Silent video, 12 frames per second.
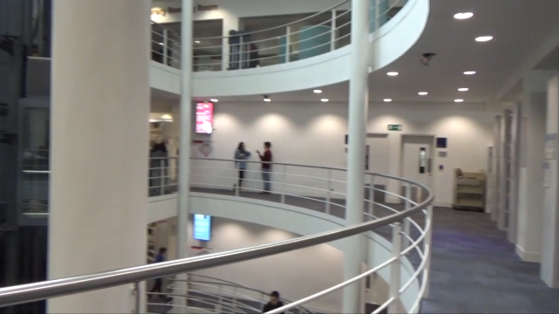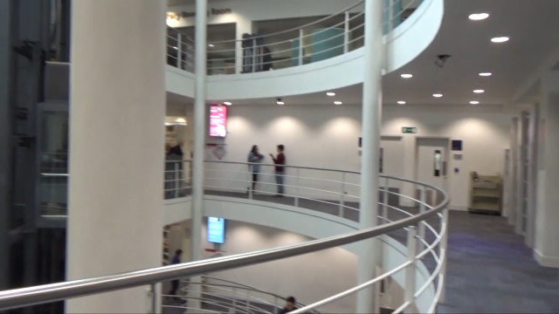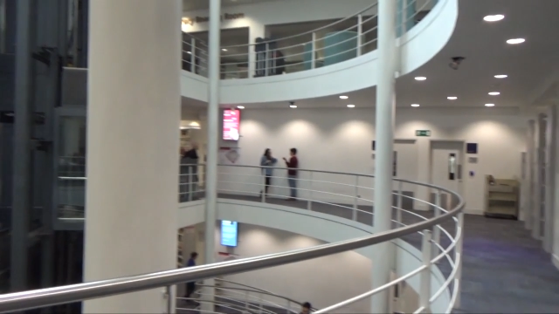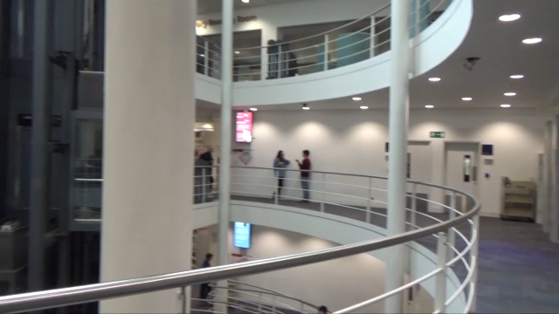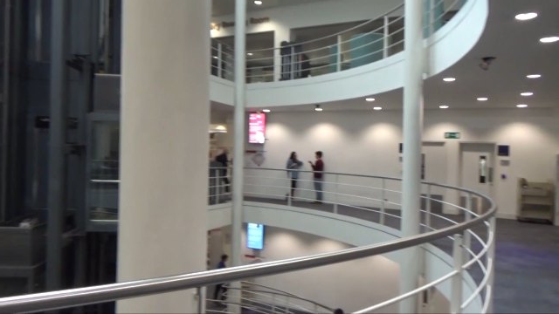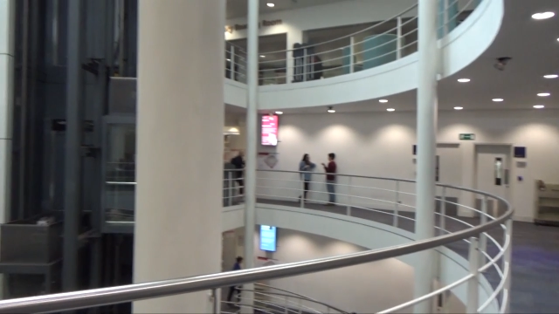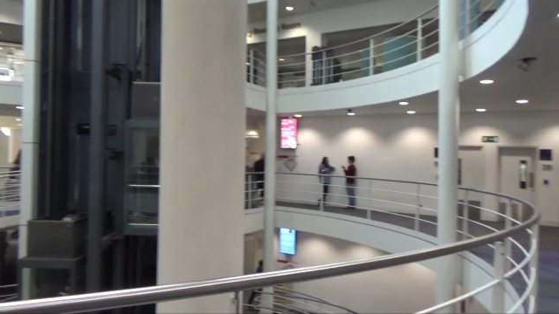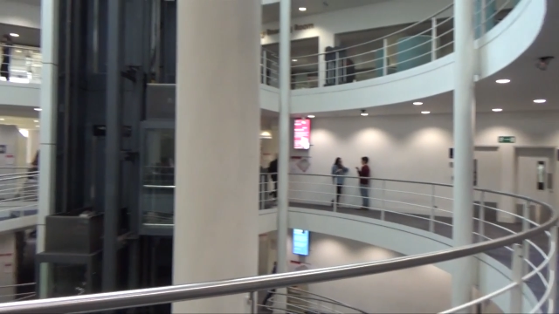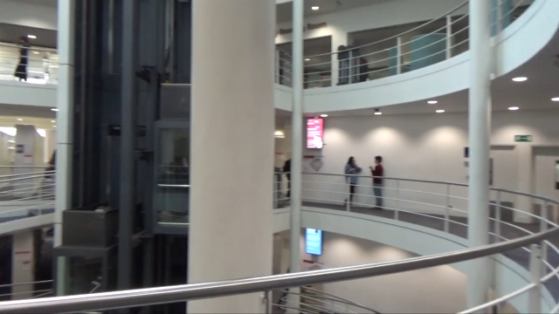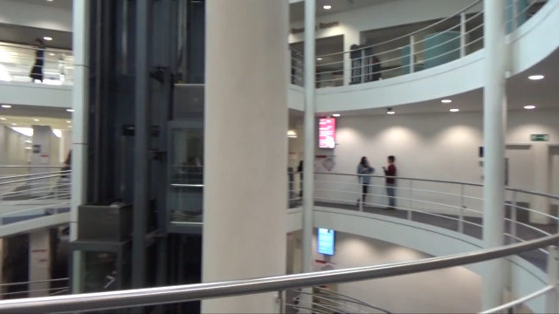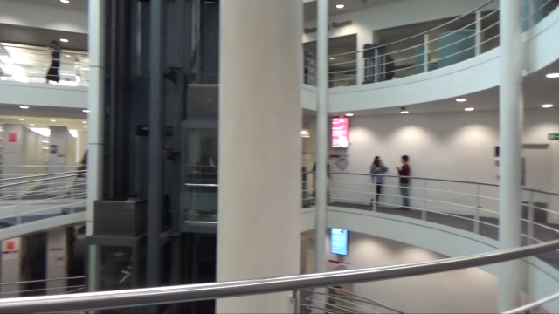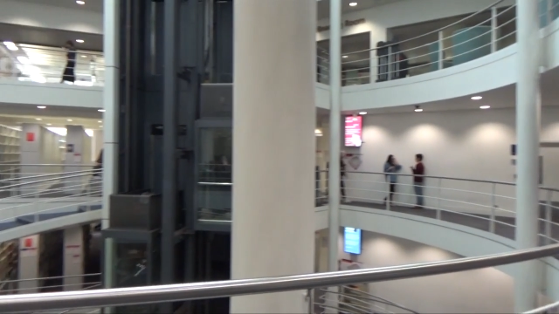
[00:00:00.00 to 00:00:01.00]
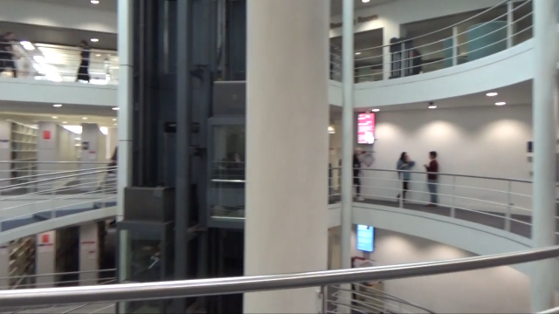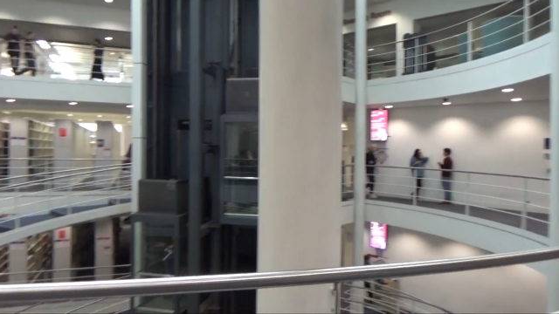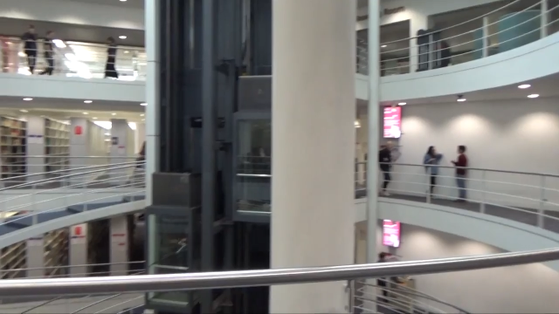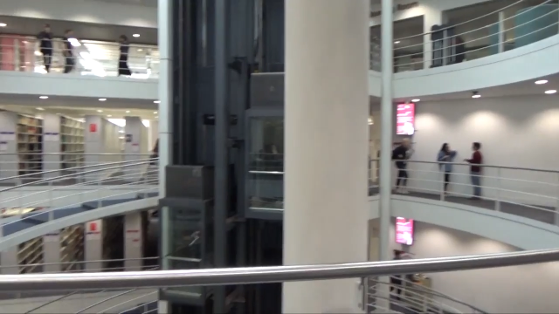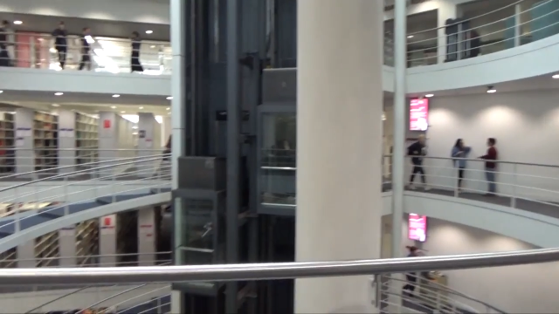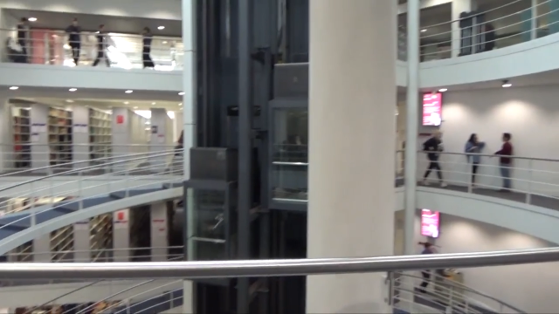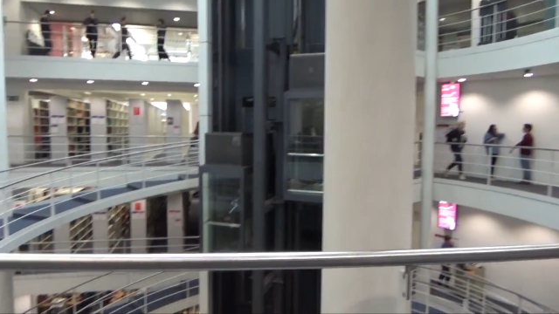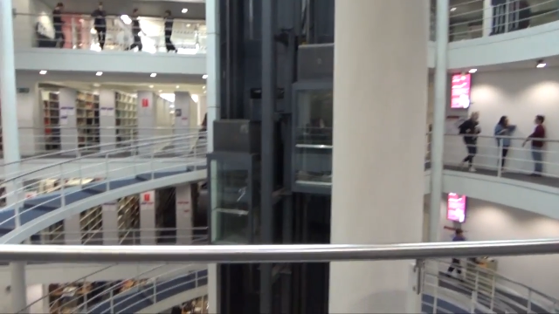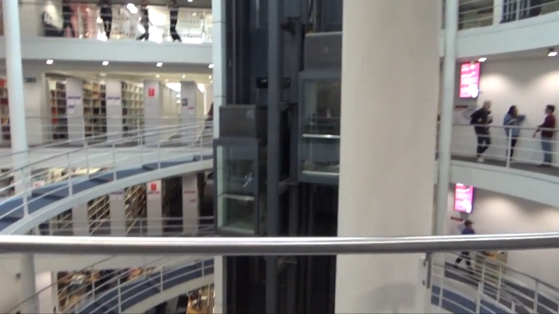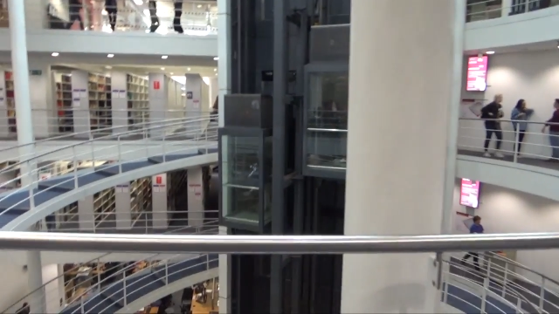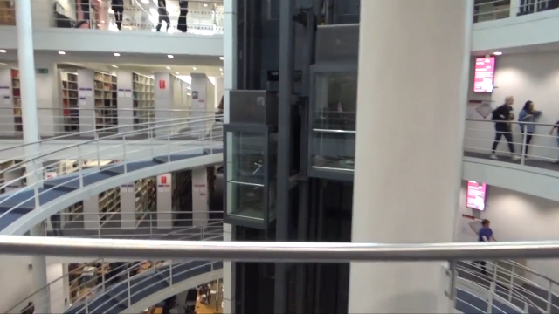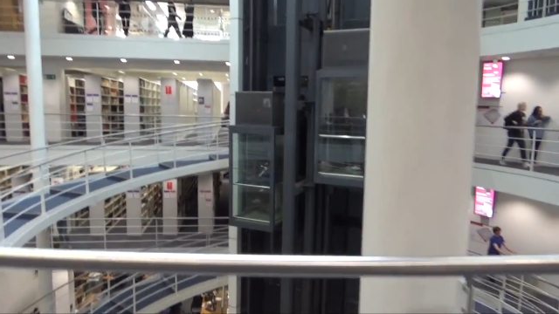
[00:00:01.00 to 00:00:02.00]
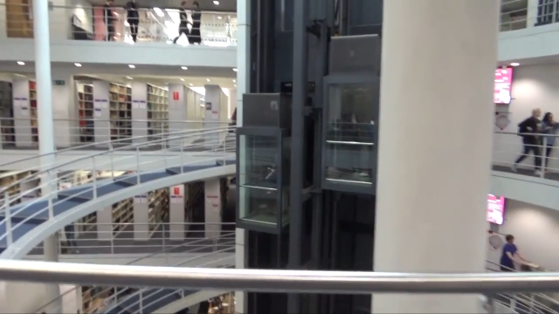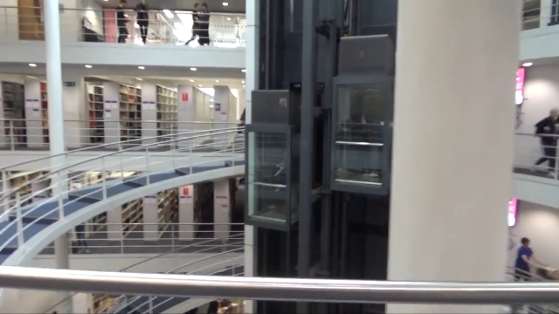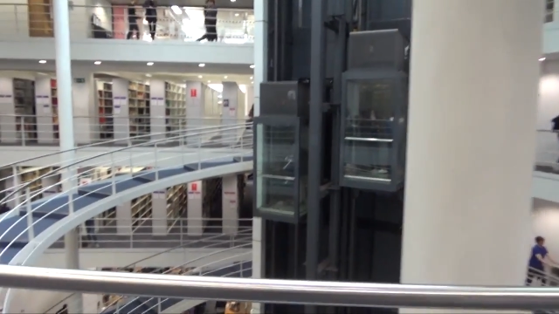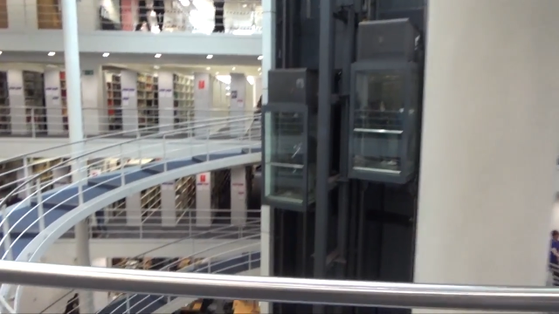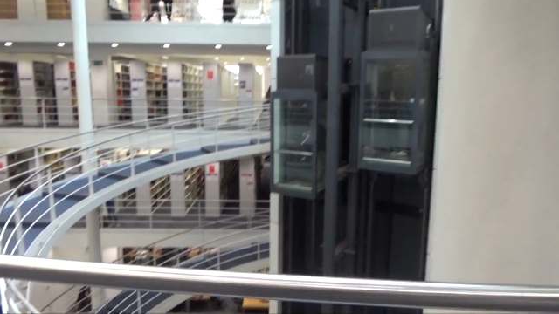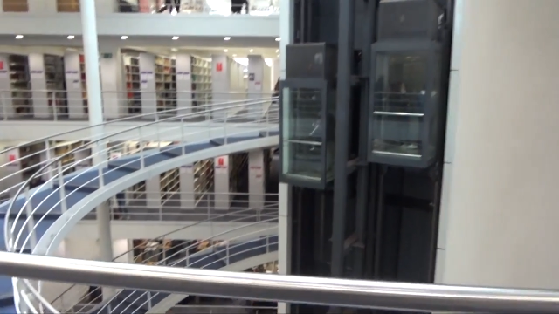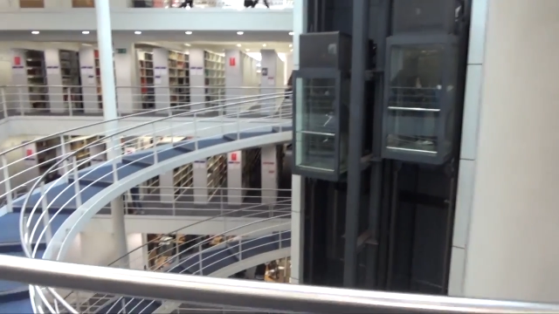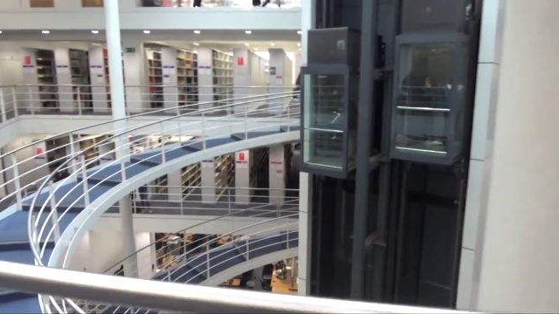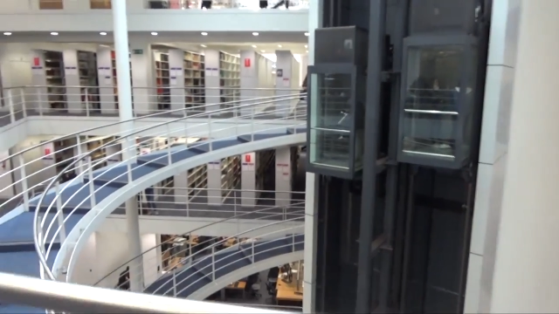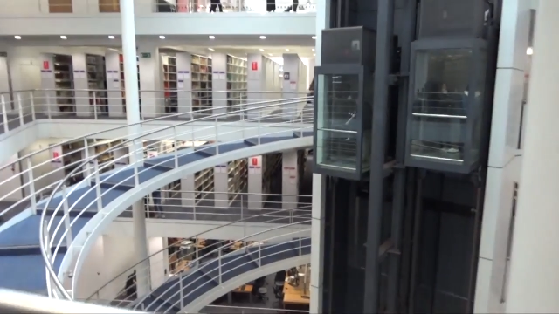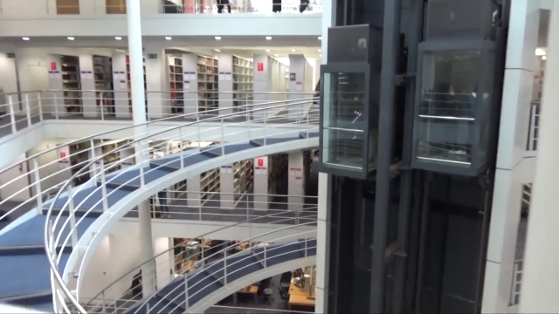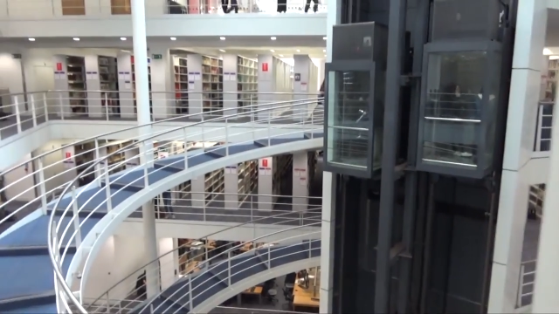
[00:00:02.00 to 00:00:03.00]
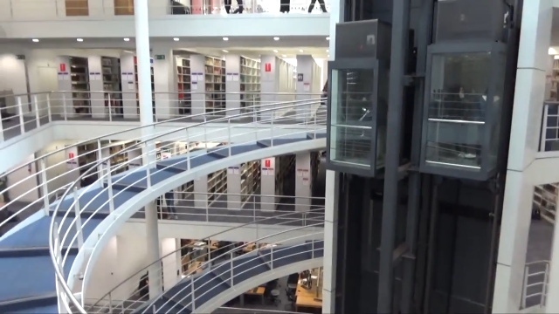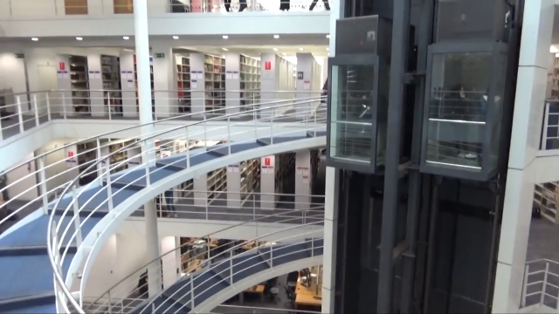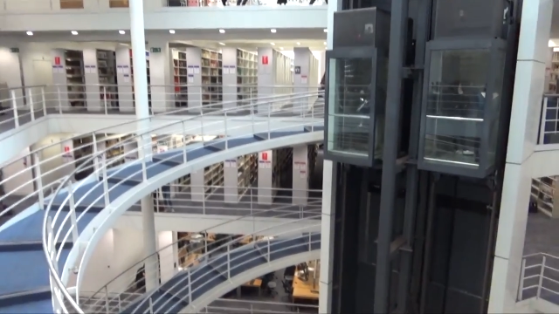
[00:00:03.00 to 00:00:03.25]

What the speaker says: [unreadable: no face in view]